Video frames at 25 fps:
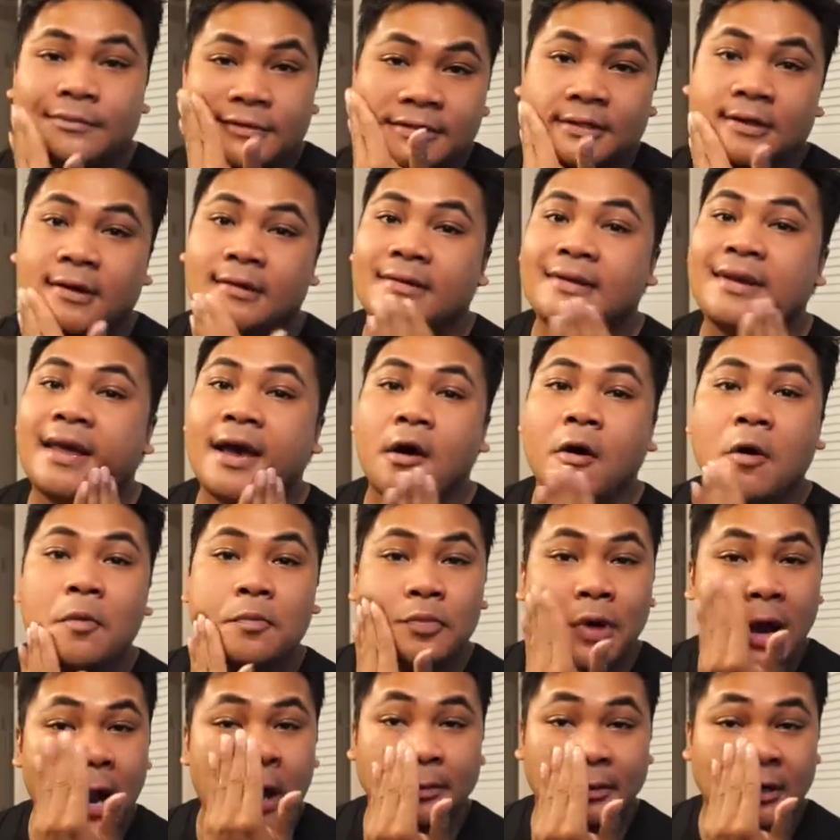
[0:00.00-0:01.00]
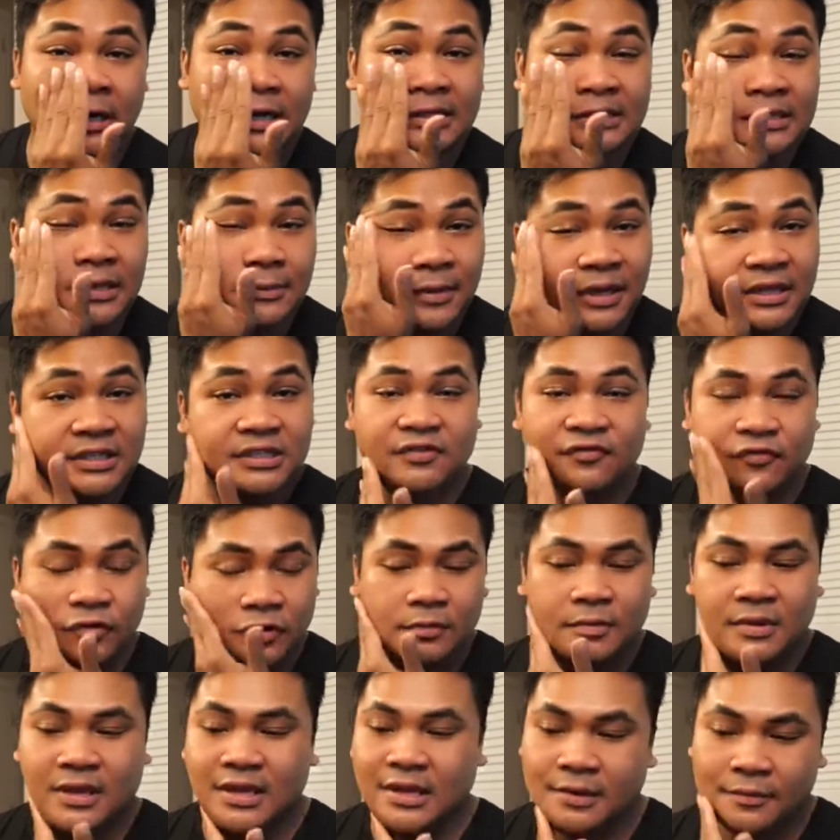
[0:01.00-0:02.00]
So now primer is a must for
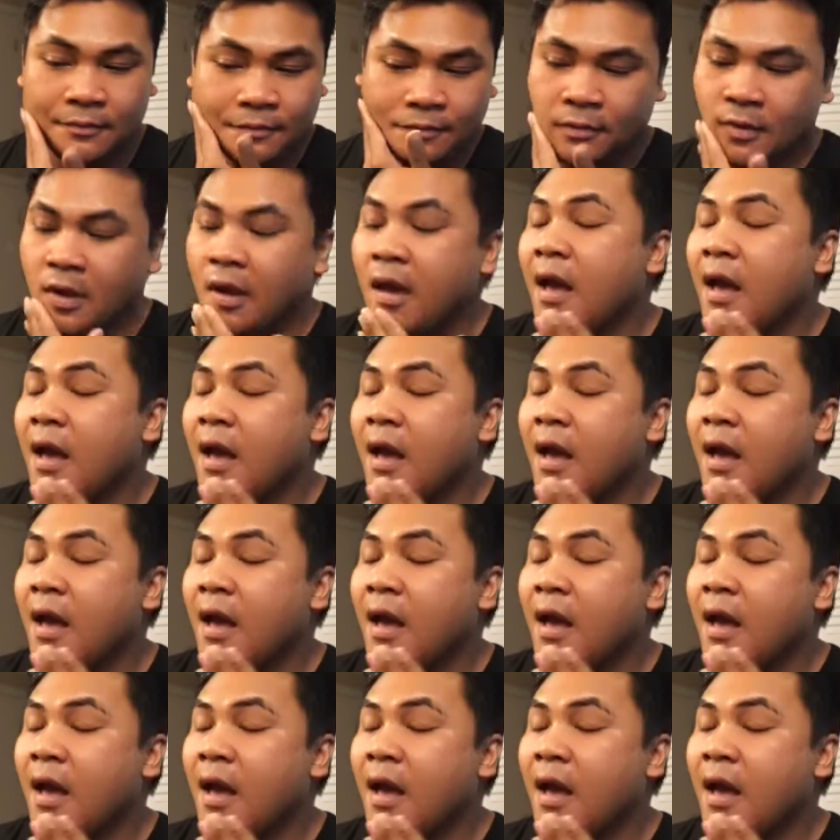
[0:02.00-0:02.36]
me.